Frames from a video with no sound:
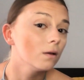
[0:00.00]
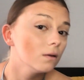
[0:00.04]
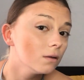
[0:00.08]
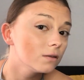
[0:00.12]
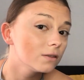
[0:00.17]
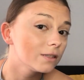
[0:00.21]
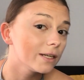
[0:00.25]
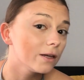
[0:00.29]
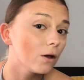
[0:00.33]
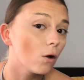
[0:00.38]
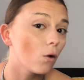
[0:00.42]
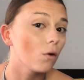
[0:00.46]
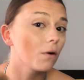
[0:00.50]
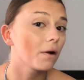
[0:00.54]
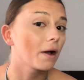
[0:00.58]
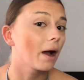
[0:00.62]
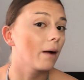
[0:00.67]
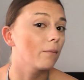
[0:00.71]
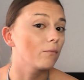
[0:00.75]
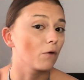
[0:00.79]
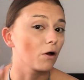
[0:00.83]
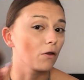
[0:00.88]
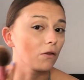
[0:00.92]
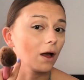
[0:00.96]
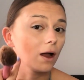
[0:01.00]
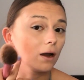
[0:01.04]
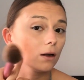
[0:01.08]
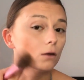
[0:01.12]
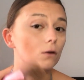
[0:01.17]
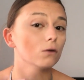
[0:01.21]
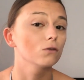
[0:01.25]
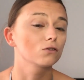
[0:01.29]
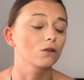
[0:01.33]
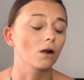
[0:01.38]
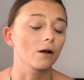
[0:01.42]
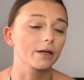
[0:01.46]
See, on camera that
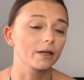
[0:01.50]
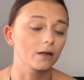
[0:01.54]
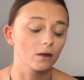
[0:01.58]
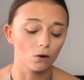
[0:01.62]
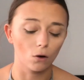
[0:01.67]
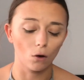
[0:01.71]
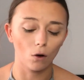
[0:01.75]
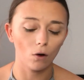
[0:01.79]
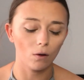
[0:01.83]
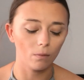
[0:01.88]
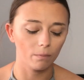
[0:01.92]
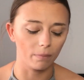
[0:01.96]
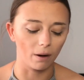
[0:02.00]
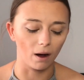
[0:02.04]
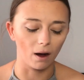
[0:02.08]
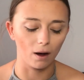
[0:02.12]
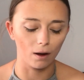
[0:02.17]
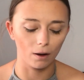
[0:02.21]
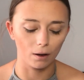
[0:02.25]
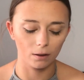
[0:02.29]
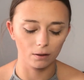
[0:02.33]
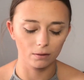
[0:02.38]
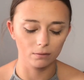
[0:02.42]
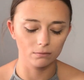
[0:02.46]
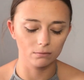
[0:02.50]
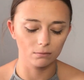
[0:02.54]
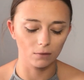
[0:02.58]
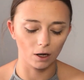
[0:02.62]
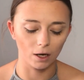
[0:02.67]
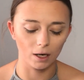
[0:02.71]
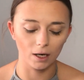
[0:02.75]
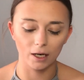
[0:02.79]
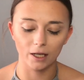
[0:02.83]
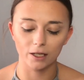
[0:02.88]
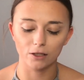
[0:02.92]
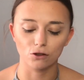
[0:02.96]
looks like a lot, but
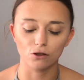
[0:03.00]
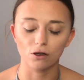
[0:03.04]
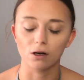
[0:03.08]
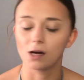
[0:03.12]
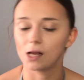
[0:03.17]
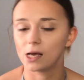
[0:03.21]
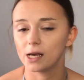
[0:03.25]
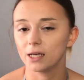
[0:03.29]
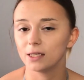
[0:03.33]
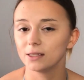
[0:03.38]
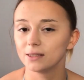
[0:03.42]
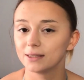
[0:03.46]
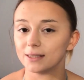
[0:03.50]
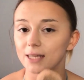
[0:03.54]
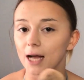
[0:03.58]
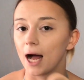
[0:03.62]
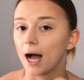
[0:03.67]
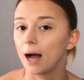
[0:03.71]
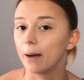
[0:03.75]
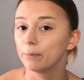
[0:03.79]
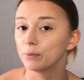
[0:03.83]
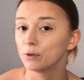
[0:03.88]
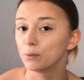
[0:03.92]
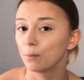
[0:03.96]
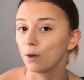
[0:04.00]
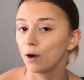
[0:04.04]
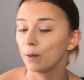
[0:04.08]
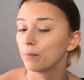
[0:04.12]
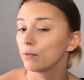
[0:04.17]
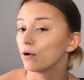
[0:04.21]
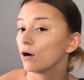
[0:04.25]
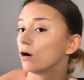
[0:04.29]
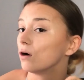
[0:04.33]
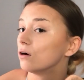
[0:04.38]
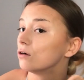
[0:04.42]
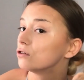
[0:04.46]
I literally dabbed my
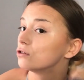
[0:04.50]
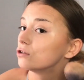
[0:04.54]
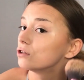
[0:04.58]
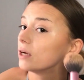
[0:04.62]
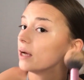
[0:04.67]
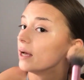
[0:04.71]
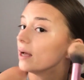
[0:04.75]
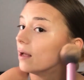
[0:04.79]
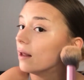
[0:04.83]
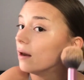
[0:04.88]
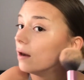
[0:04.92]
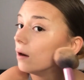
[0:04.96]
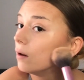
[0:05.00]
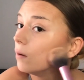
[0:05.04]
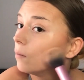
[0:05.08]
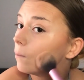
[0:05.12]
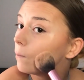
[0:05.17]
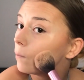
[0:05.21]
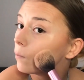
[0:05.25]
brush in.